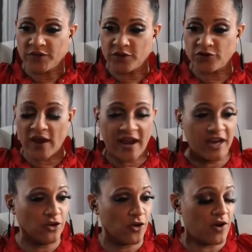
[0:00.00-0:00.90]
You know, your
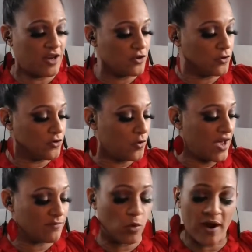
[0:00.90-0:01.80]
anger and you
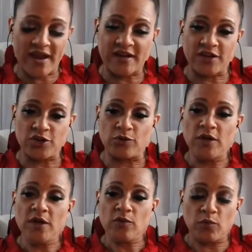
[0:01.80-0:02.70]
have more hate in you.